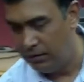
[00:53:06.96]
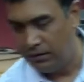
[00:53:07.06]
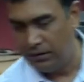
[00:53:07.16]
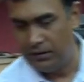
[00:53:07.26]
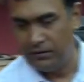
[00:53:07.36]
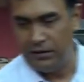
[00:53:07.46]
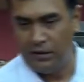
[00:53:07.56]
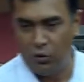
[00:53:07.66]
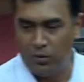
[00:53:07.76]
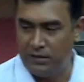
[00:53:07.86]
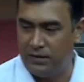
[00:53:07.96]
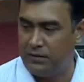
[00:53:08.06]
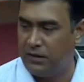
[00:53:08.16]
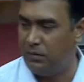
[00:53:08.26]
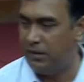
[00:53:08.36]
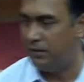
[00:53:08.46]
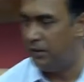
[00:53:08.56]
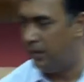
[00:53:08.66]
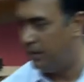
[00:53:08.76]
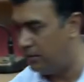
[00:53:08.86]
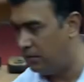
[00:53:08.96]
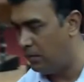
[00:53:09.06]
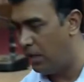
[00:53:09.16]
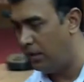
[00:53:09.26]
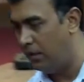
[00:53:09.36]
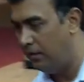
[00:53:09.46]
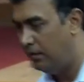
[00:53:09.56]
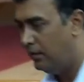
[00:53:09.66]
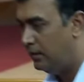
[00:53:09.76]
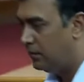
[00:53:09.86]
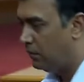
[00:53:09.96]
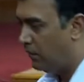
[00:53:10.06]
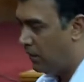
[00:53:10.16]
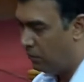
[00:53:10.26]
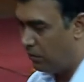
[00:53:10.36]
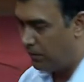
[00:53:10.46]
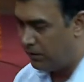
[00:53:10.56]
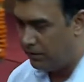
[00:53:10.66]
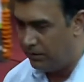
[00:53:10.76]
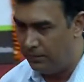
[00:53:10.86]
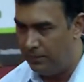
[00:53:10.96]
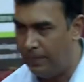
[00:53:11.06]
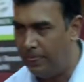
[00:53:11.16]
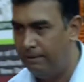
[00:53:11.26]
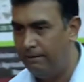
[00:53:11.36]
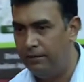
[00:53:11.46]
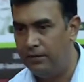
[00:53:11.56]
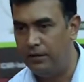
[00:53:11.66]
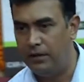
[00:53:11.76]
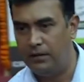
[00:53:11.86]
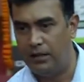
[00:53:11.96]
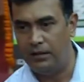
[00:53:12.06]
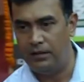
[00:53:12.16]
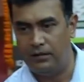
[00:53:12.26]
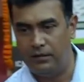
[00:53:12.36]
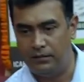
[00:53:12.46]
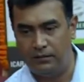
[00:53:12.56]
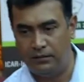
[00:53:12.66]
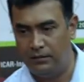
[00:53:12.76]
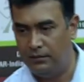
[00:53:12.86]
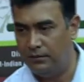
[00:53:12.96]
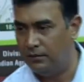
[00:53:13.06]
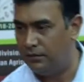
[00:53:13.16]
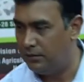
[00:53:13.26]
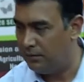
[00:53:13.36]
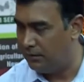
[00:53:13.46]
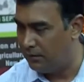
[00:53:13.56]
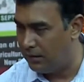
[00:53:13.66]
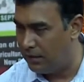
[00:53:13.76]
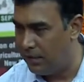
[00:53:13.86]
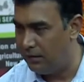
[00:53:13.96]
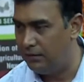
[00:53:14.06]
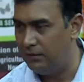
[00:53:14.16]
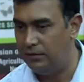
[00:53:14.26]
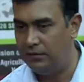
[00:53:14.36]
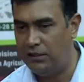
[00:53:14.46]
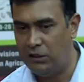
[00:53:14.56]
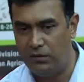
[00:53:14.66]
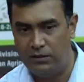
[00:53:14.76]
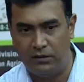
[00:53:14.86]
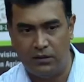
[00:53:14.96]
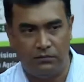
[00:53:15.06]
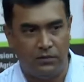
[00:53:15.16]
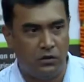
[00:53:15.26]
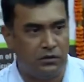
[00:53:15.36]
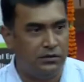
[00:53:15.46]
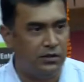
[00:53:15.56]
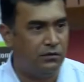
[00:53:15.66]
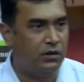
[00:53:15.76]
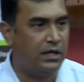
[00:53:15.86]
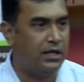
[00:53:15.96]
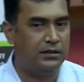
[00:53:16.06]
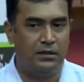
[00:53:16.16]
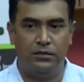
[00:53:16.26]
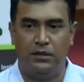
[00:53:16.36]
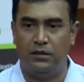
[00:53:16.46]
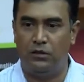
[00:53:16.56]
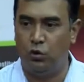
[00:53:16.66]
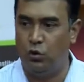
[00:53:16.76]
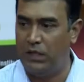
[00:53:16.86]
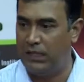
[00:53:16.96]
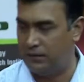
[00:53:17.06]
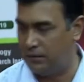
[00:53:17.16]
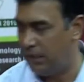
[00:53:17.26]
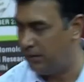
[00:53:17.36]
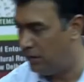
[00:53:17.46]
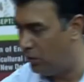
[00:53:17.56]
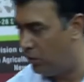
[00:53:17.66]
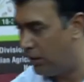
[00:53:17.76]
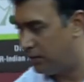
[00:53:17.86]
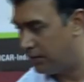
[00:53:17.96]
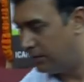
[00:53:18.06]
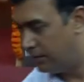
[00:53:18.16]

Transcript: It is a Illumina system, it is the latest in the market. It's a wonderful machine. It can create sequences of thousands of organisms in two days, less than two days.